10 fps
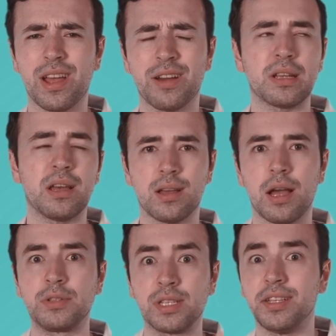I, I
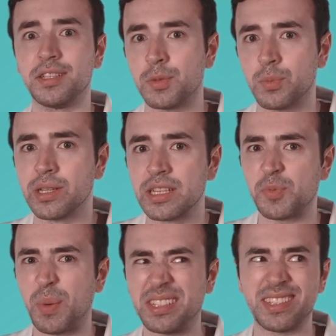was eating some really
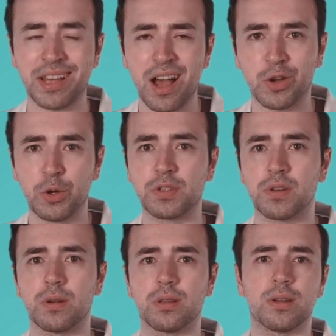spicy tacos
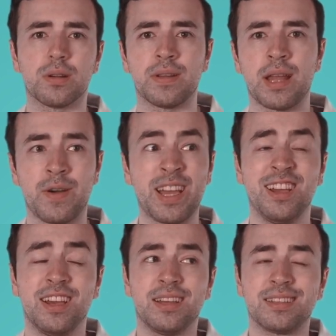earlier, and now I
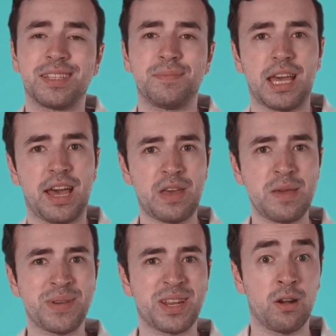seem to have a
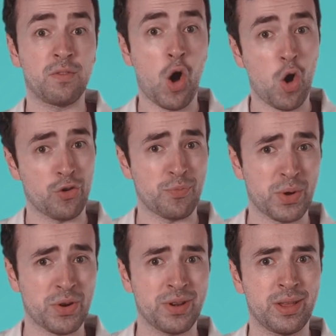bit of
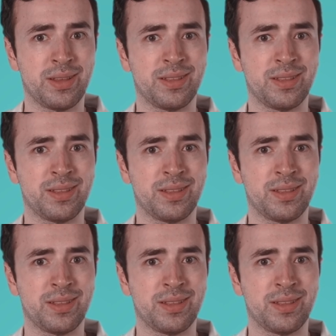heartburn.